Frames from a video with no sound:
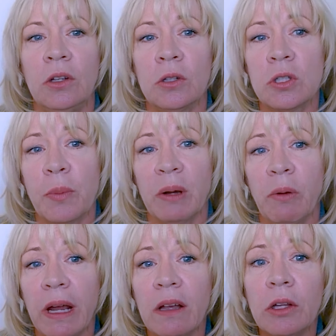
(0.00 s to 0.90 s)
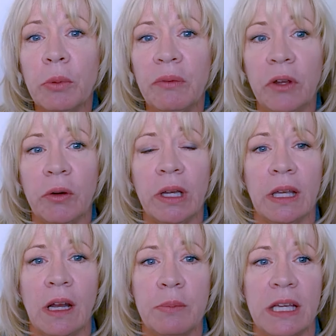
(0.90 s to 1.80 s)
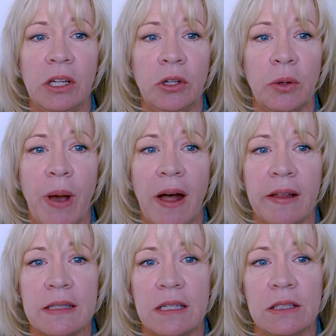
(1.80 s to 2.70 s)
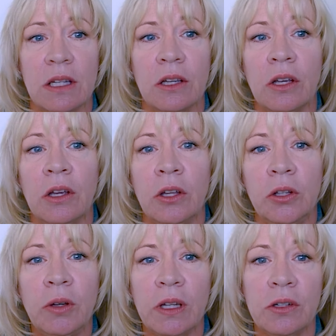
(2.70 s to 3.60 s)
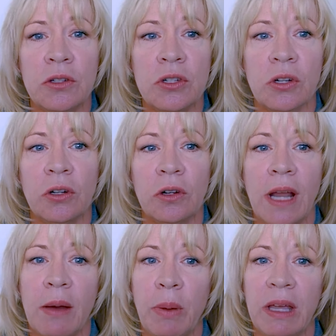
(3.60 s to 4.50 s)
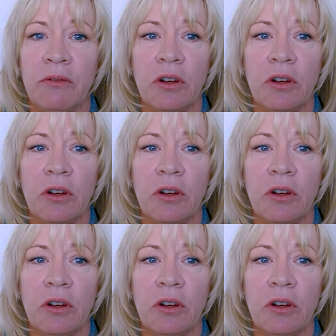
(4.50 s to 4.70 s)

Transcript: So by regularly reviewing and updating your policies, you can ensure you're not paying for